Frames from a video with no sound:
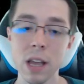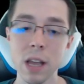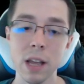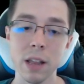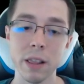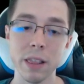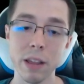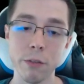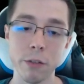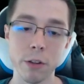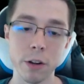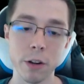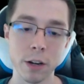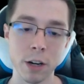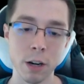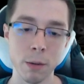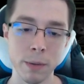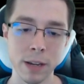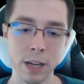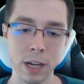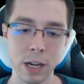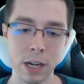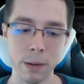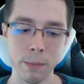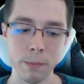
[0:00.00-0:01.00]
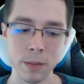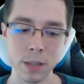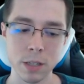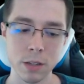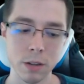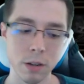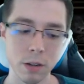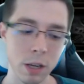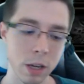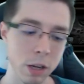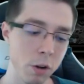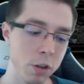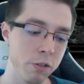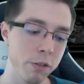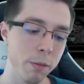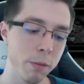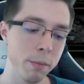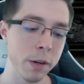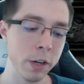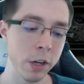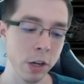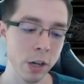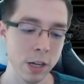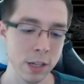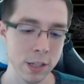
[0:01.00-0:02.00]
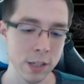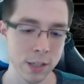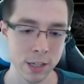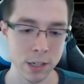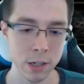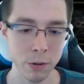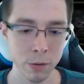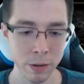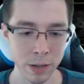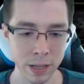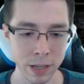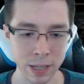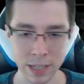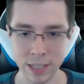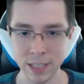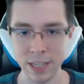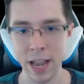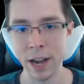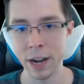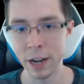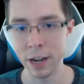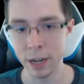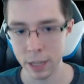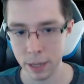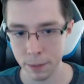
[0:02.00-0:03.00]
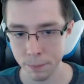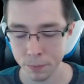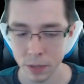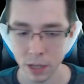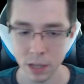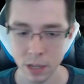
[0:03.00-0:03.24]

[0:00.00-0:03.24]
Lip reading: Leaf Lurker goes from good to insanity.